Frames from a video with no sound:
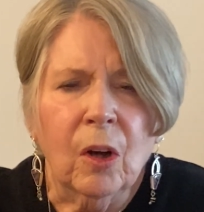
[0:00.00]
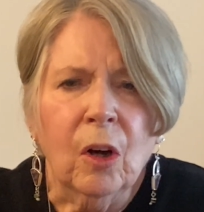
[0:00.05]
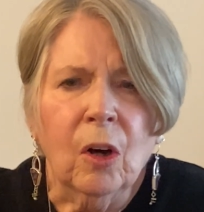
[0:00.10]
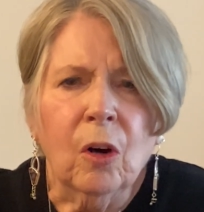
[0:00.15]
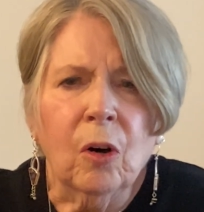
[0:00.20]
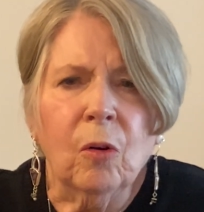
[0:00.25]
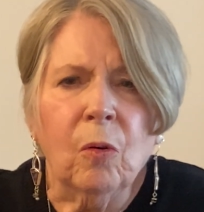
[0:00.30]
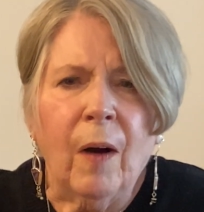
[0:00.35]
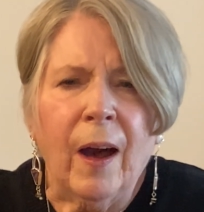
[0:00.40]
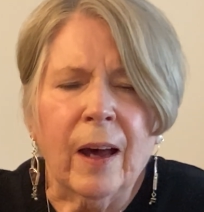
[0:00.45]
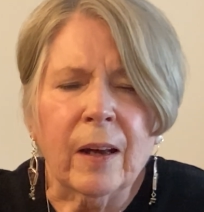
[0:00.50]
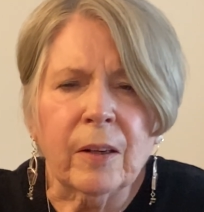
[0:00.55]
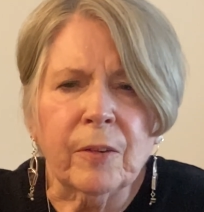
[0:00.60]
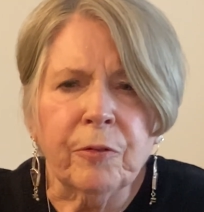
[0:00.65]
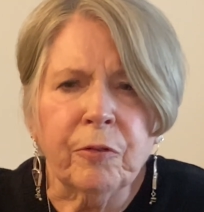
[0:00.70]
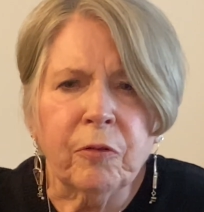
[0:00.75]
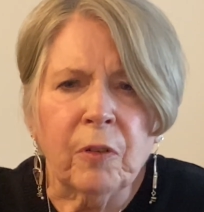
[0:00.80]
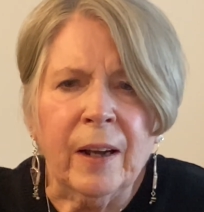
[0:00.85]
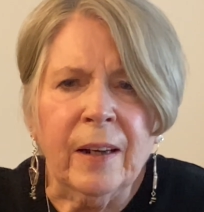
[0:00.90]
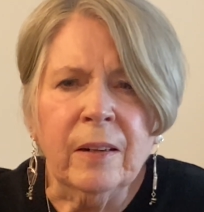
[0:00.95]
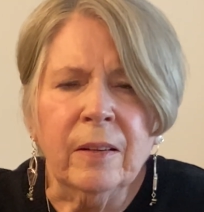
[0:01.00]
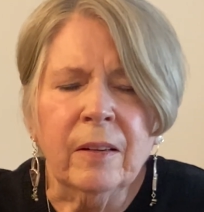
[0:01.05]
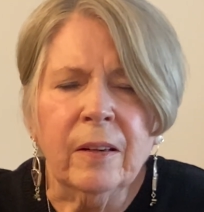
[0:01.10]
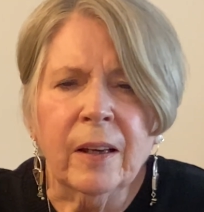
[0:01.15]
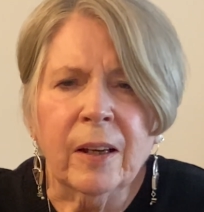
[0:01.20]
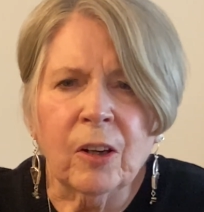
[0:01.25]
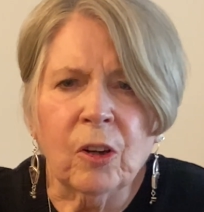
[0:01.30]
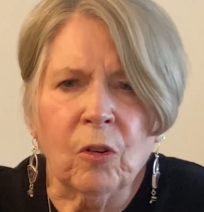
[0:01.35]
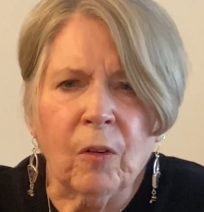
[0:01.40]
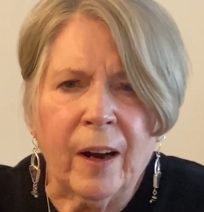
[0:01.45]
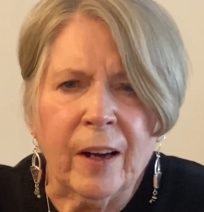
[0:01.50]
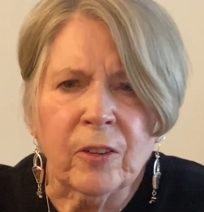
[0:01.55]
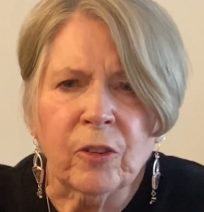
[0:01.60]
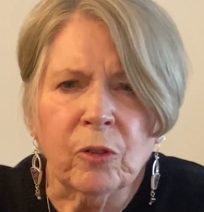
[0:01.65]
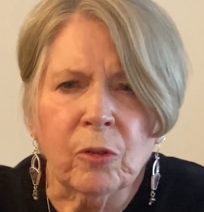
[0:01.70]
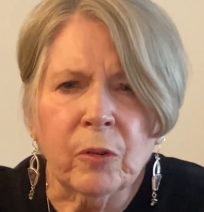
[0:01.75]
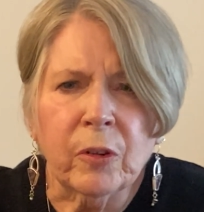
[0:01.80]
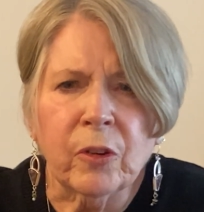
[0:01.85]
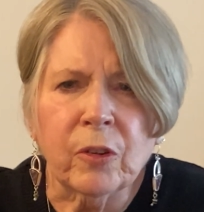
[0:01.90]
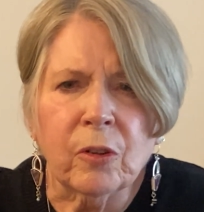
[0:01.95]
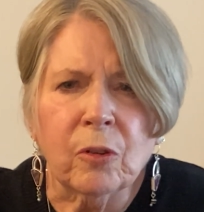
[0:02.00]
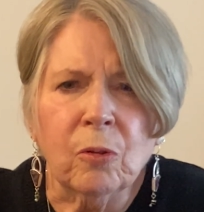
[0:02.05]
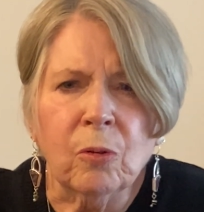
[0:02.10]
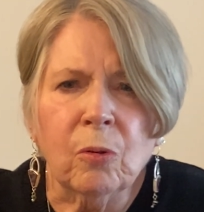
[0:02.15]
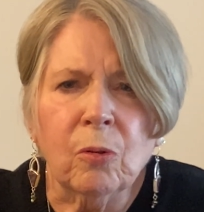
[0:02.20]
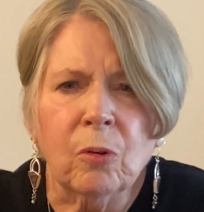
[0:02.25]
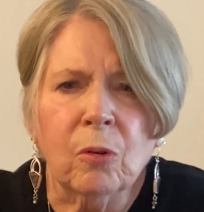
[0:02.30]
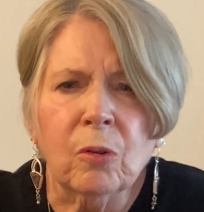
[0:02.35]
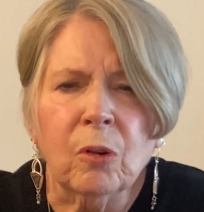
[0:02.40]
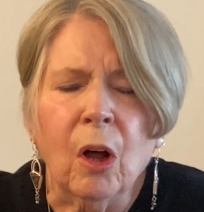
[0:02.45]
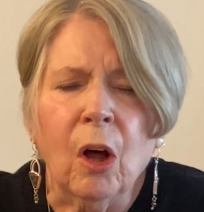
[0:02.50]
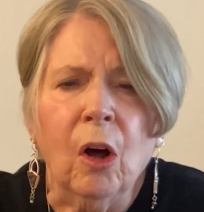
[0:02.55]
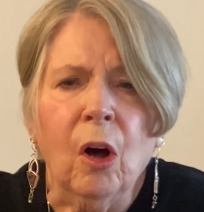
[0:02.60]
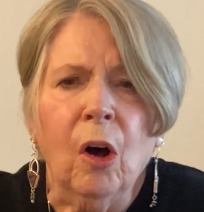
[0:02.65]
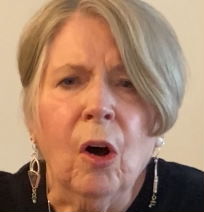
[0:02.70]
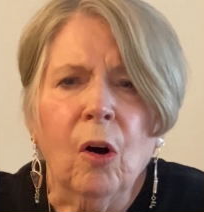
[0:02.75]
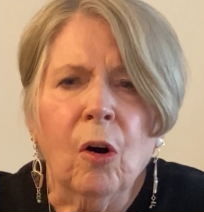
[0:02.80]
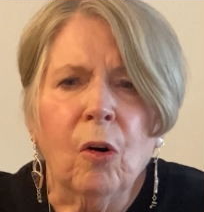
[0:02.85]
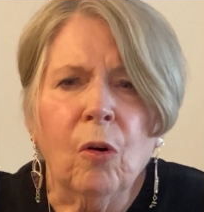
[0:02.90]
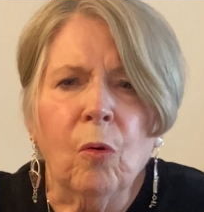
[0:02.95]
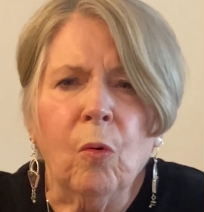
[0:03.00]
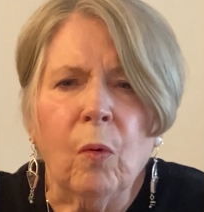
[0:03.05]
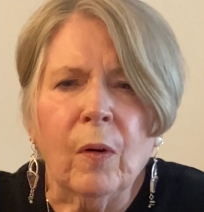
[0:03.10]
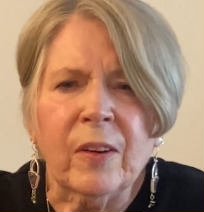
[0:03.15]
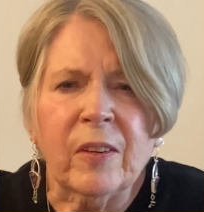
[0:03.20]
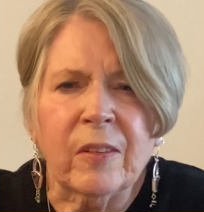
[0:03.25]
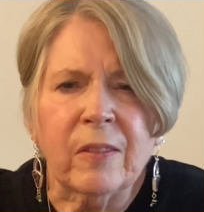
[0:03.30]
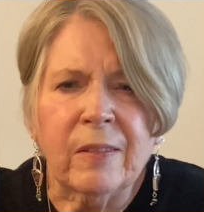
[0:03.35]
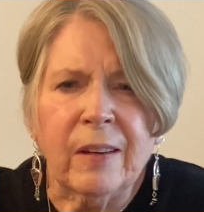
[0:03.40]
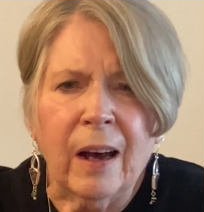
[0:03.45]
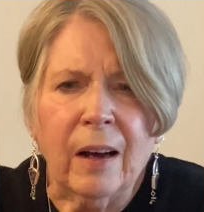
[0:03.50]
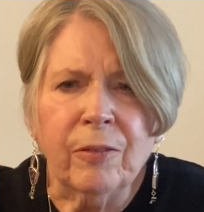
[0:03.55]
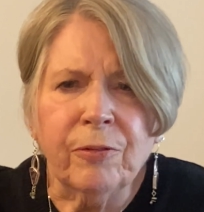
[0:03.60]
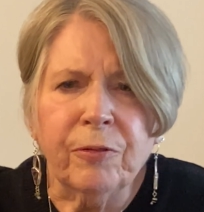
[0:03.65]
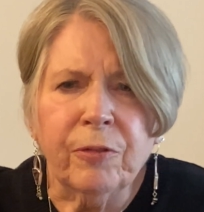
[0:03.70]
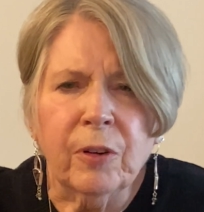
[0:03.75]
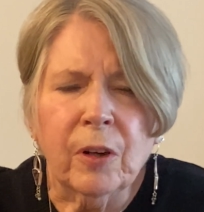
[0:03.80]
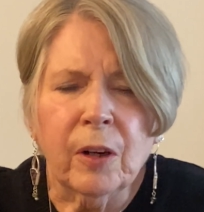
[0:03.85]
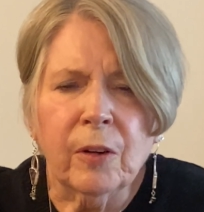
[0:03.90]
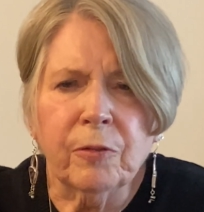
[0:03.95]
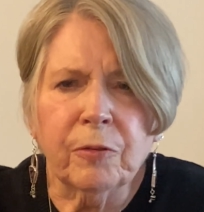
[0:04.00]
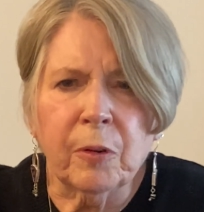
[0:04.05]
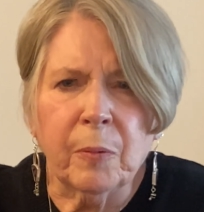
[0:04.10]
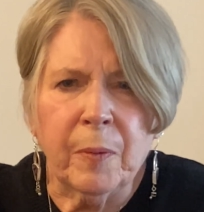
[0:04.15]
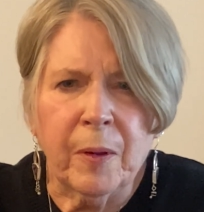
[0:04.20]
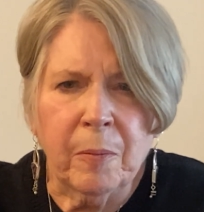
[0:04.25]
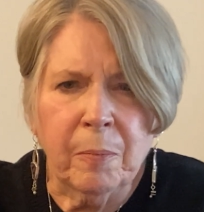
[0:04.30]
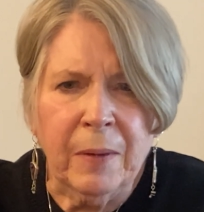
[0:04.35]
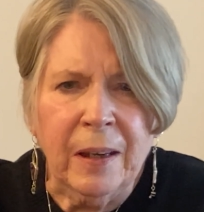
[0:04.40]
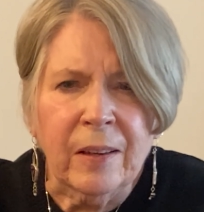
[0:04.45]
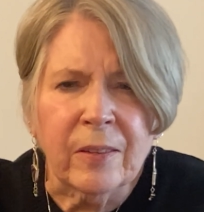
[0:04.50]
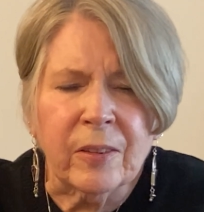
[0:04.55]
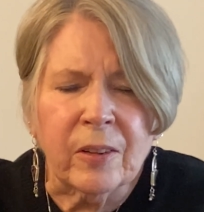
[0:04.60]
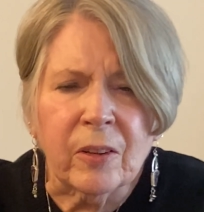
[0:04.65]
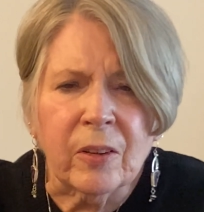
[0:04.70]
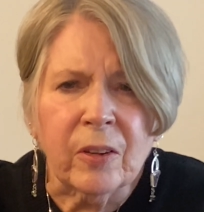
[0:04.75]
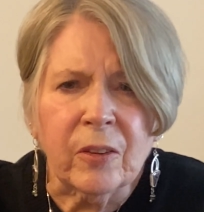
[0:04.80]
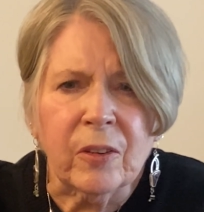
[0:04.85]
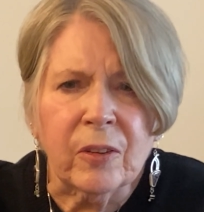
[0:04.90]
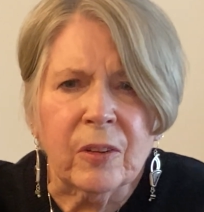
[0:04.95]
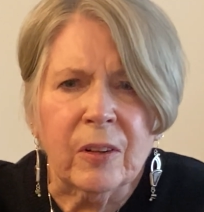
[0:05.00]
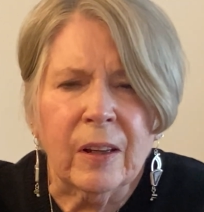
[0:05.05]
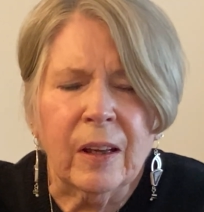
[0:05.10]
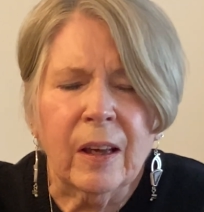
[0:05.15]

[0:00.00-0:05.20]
who had a friend in graduate school who was deaf from the measles,